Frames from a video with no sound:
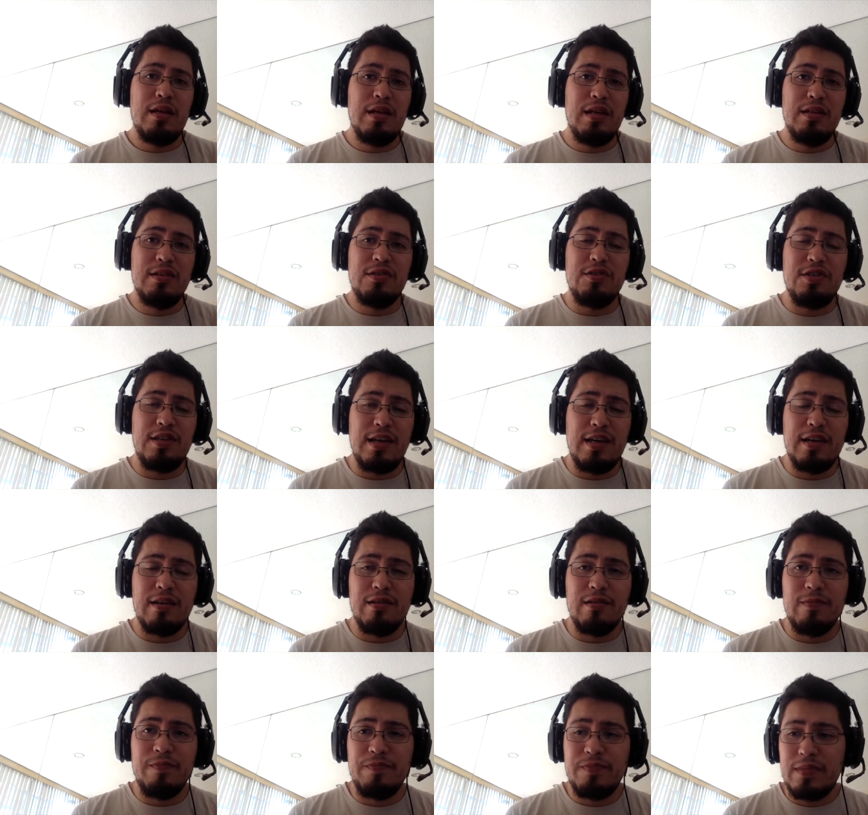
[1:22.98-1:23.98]
in the
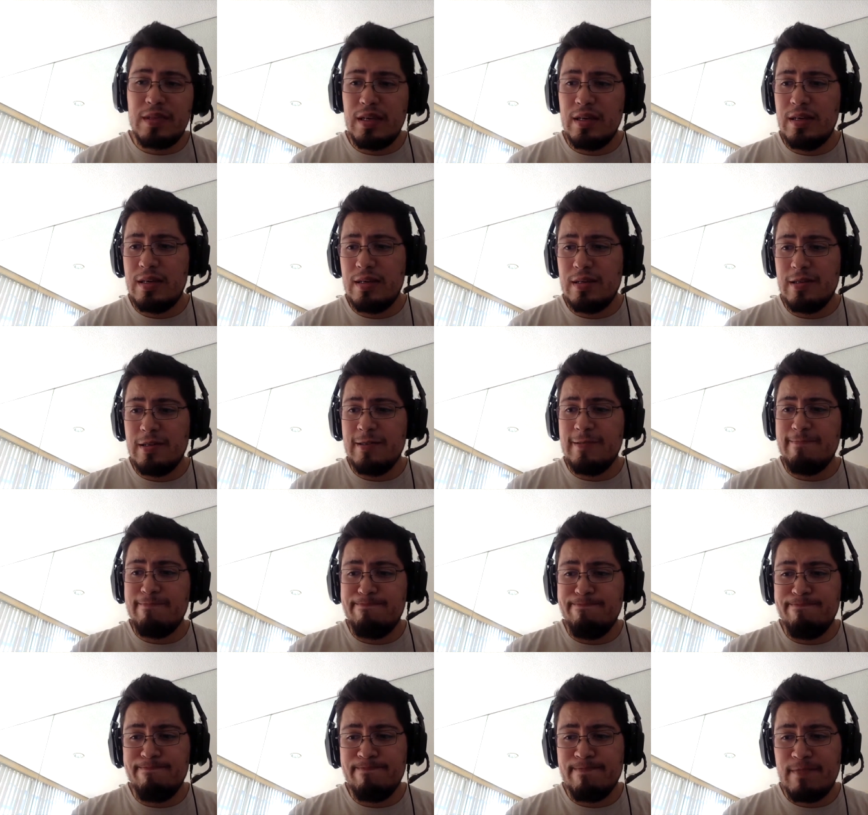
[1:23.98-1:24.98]
channel, and
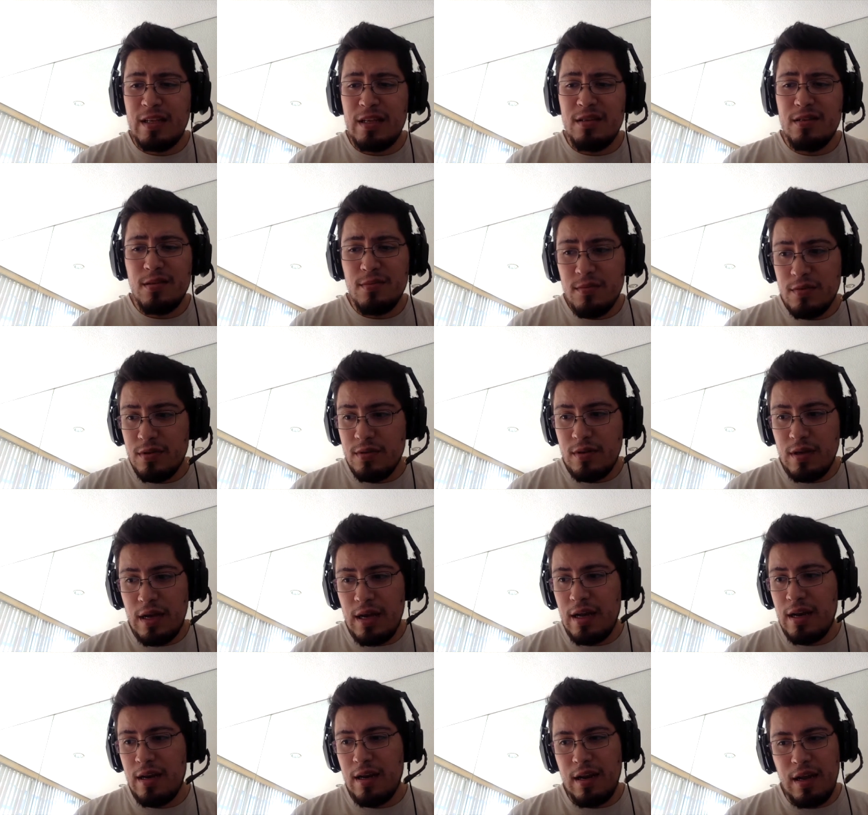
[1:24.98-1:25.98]
um, some of,
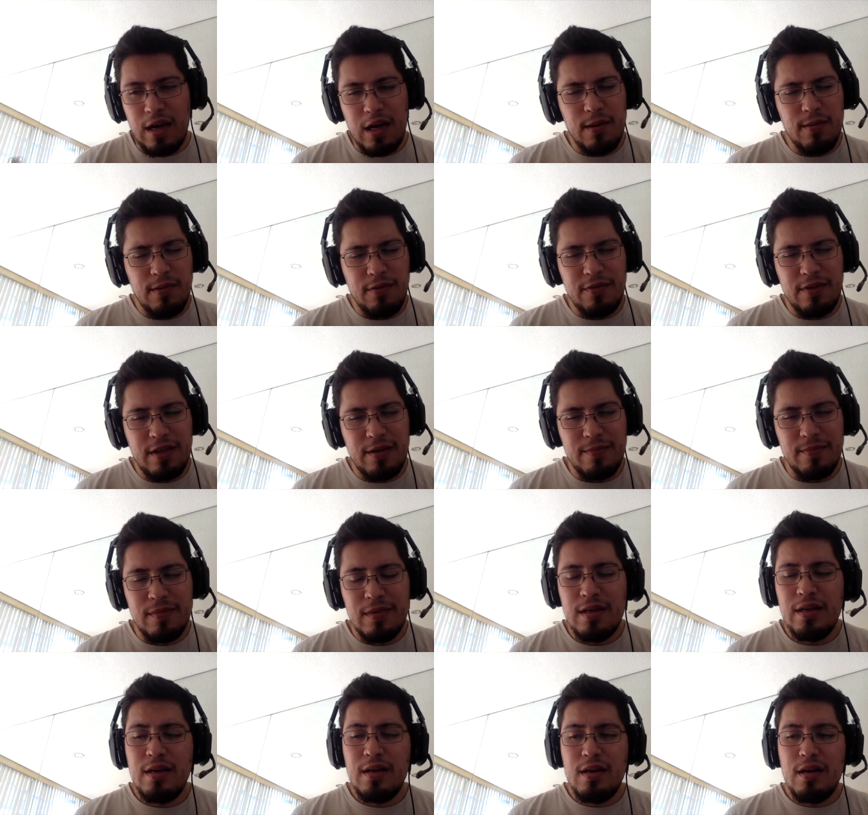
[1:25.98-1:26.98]
and a couple of them
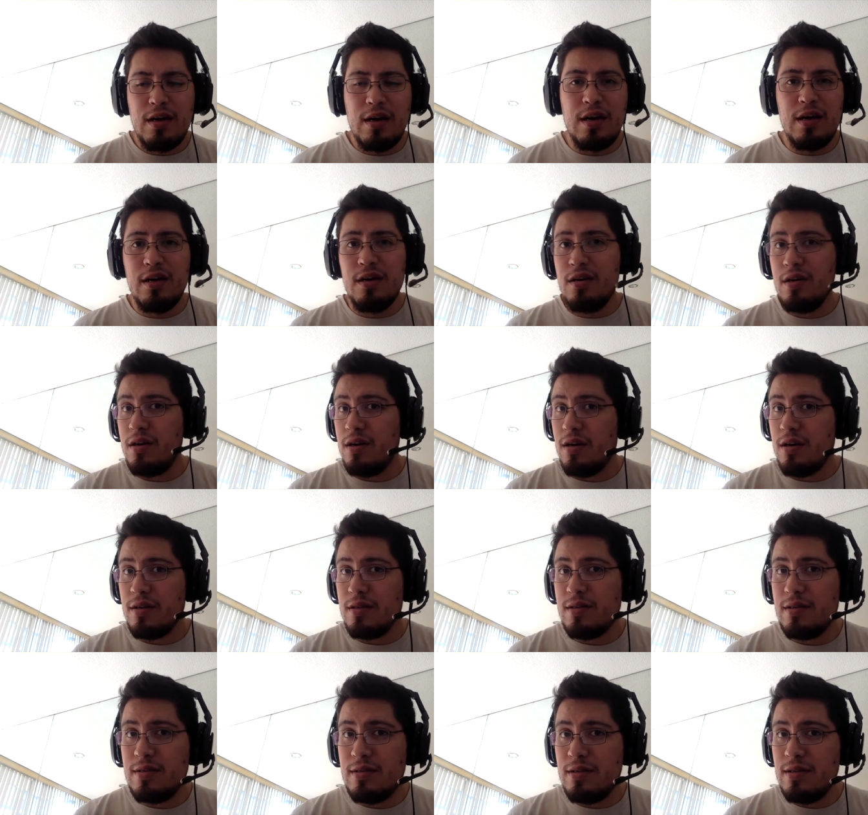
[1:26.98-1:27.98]
are not
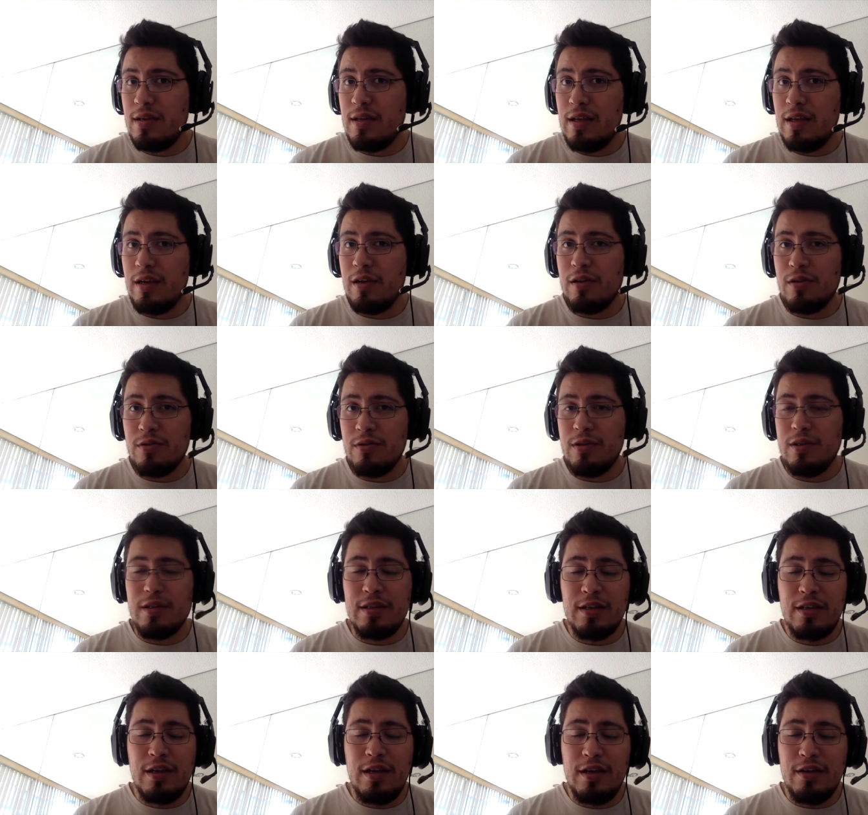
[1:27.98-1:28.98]
included
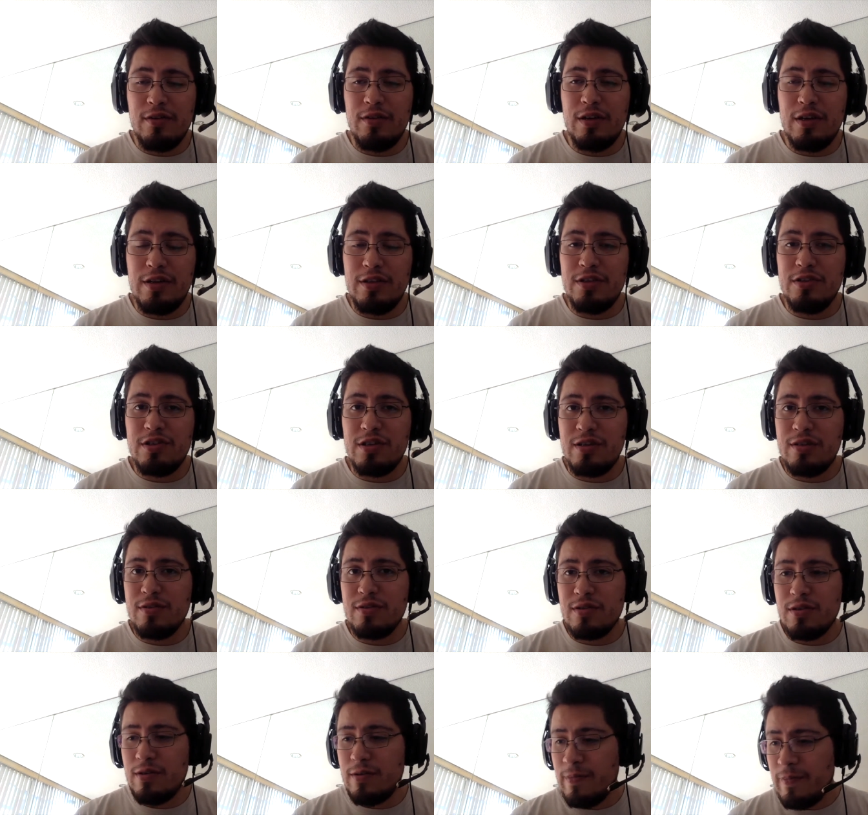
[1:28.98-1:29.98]
here in the channel.
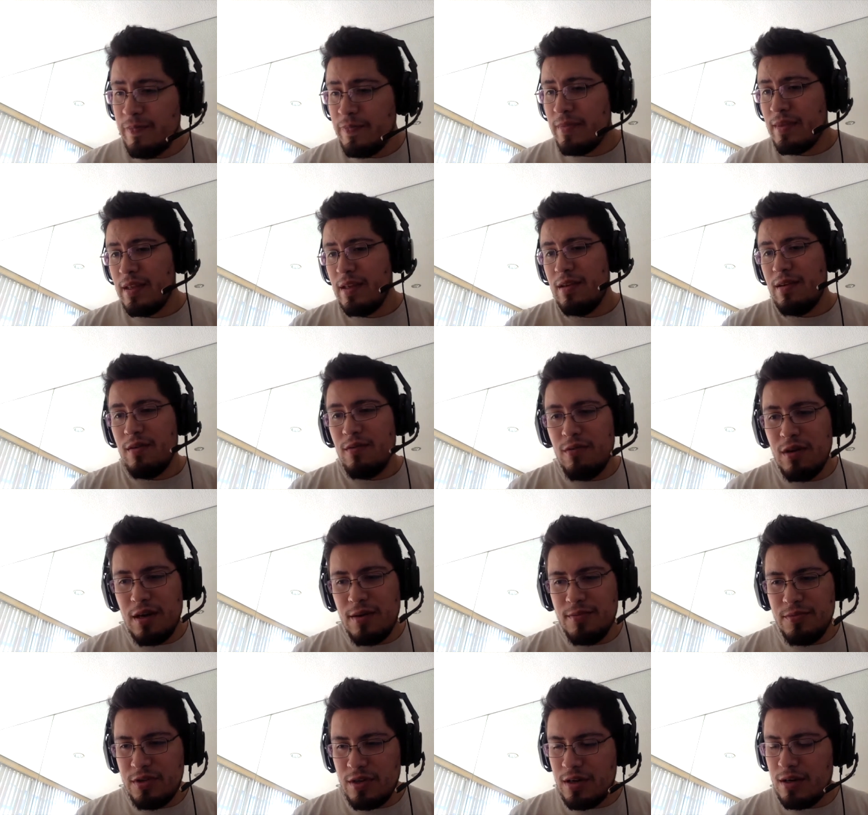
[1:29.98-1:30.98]
So what
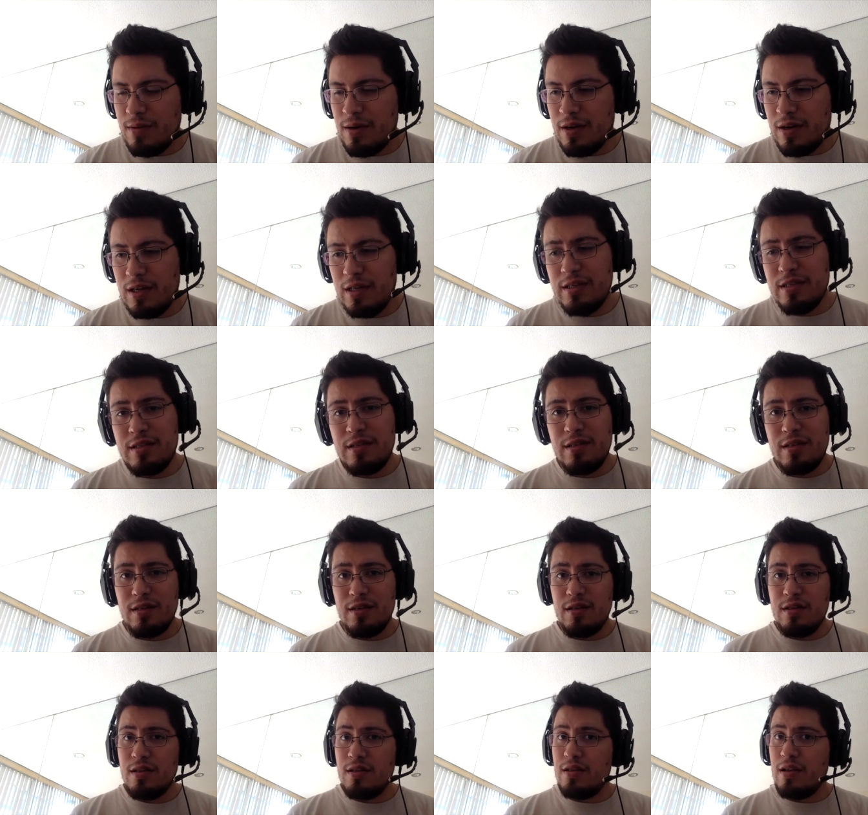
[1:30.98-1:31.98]
I'm talking about is
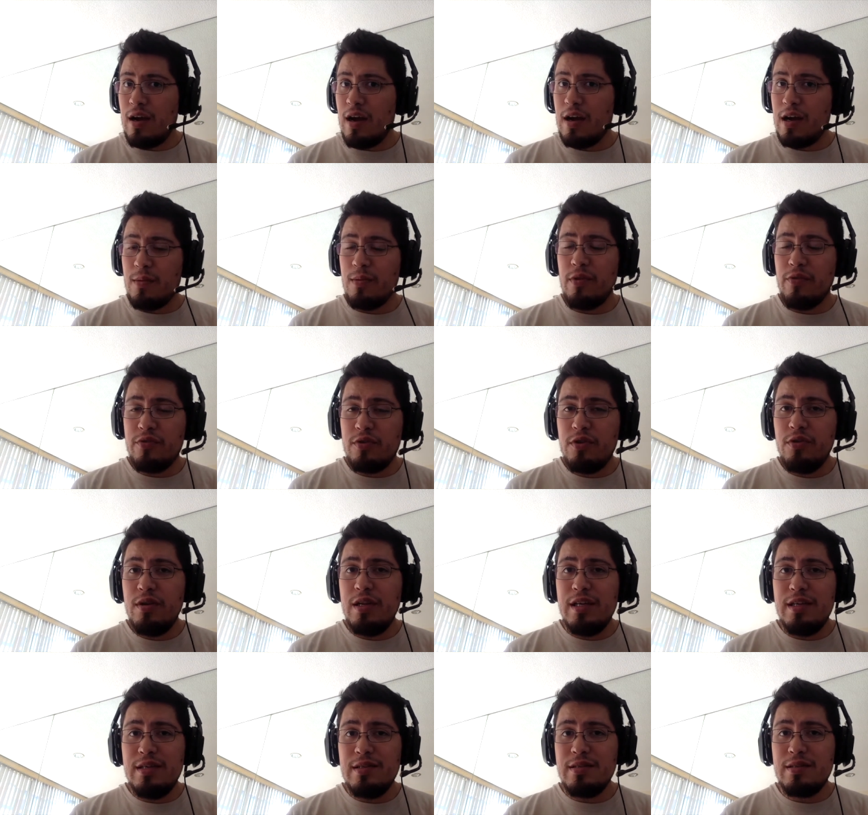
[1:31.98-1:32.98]
a couple of
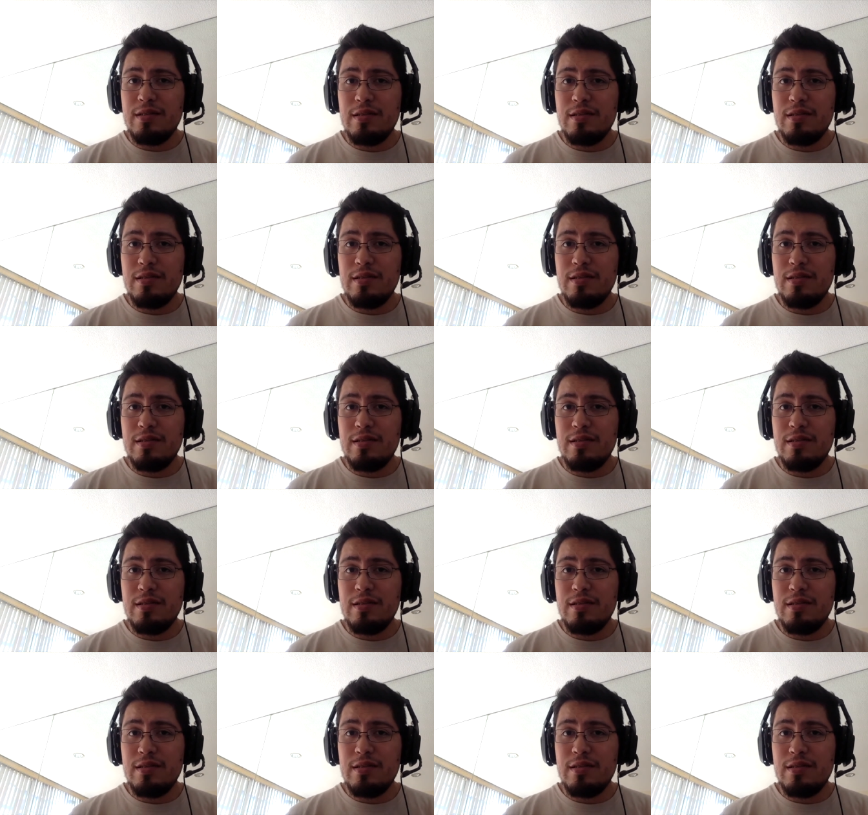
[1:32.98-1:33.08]
goodies